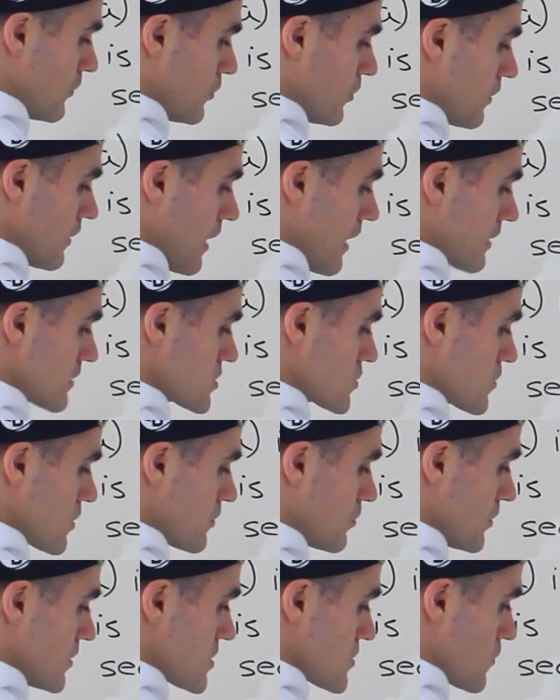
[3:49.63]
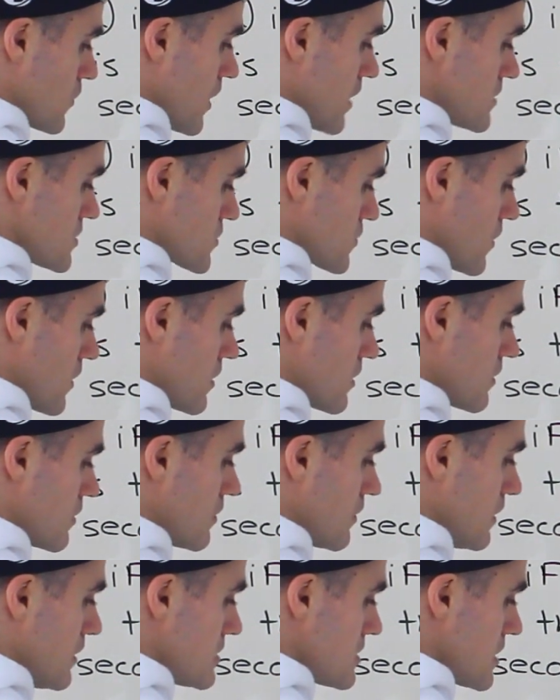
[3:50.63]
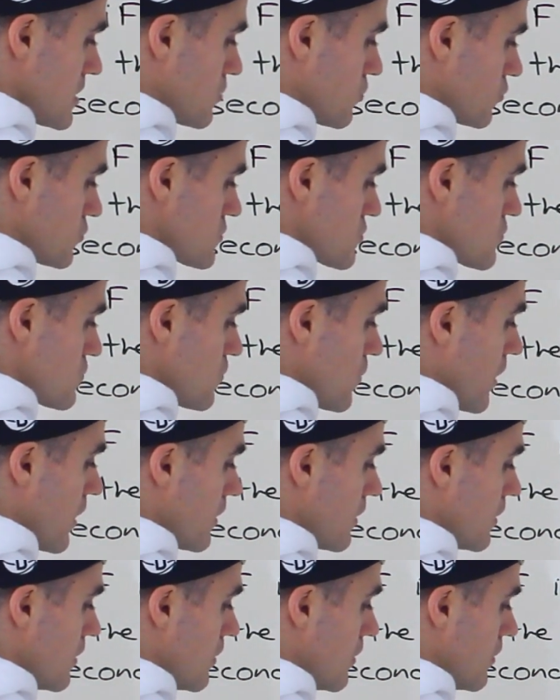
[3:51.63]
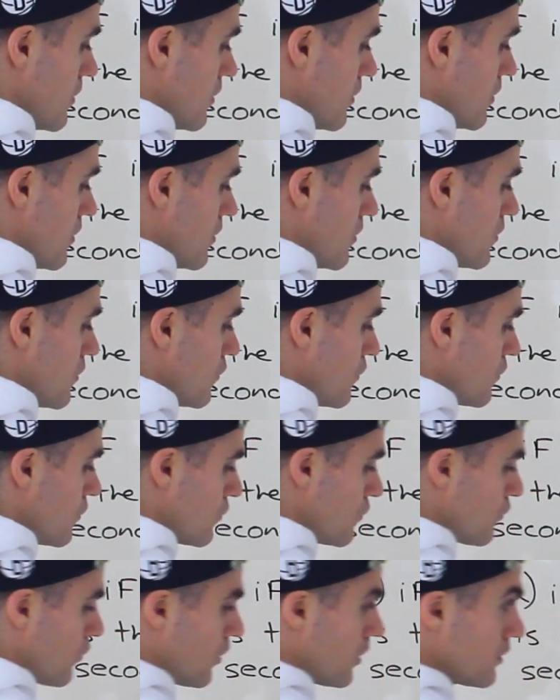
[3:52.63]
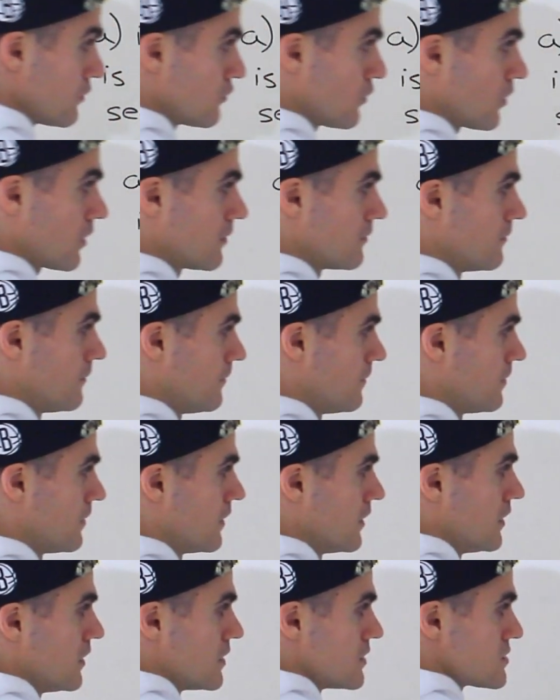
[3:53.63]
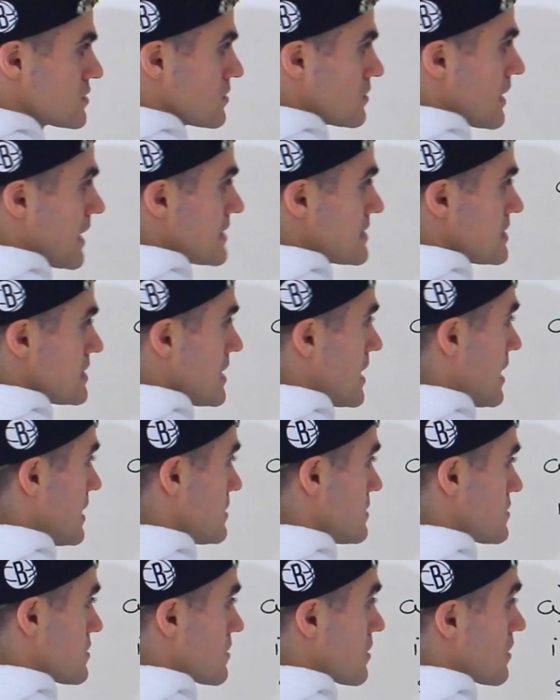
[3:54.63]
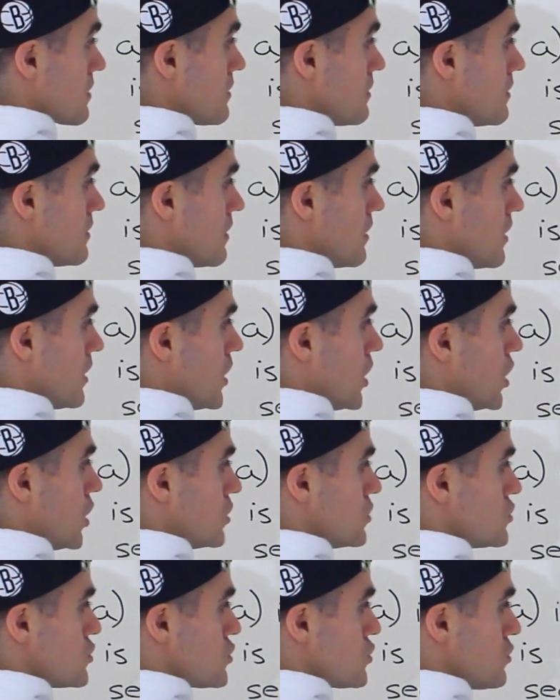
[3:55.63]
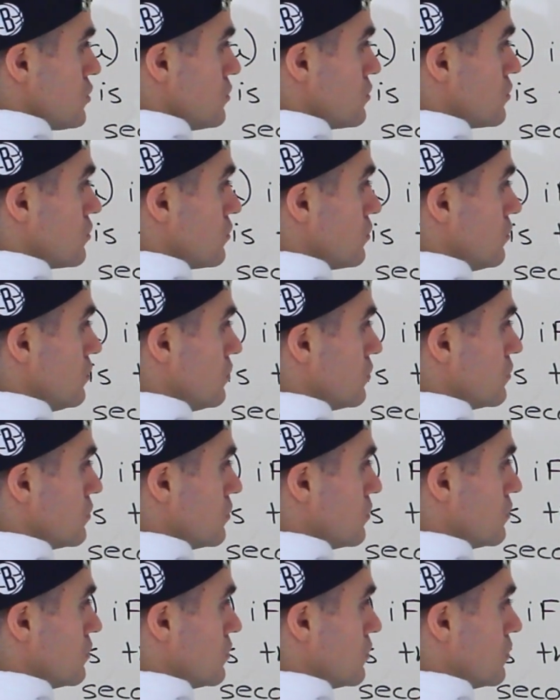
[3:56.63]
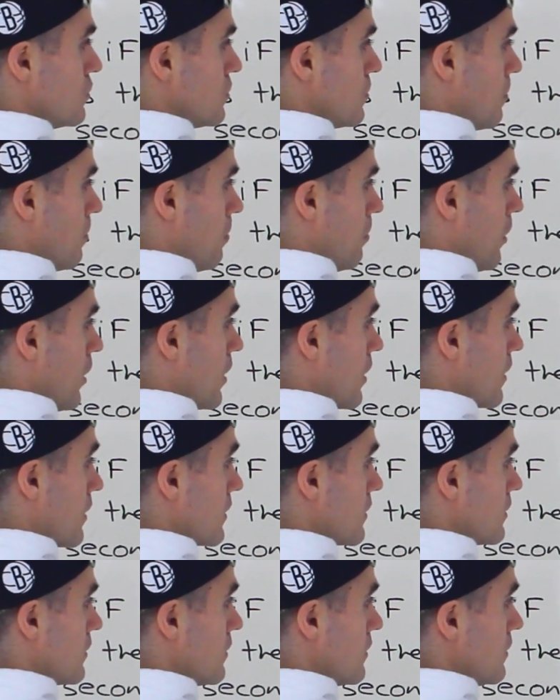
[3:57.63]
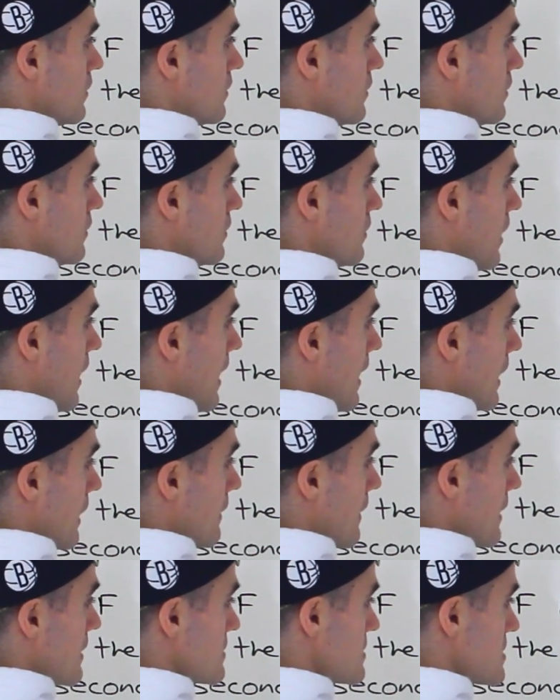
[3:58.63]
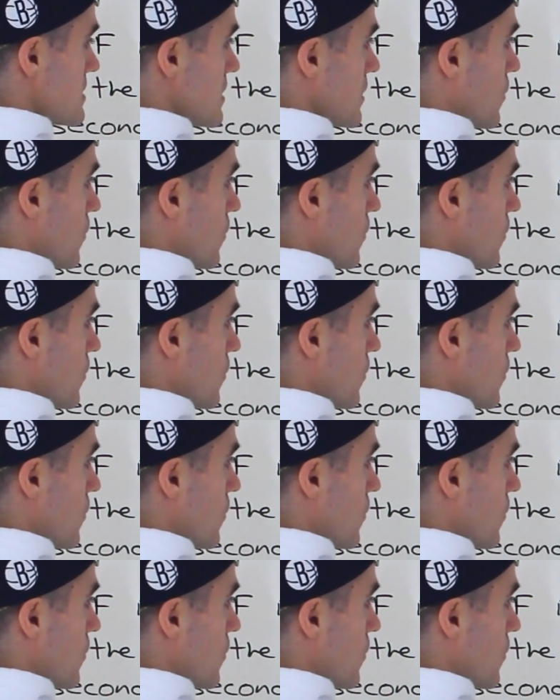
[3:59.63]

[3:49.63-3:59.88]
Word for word: up with x squared plus y squared is equal to 1. 44. So that's the answer to part A. That's the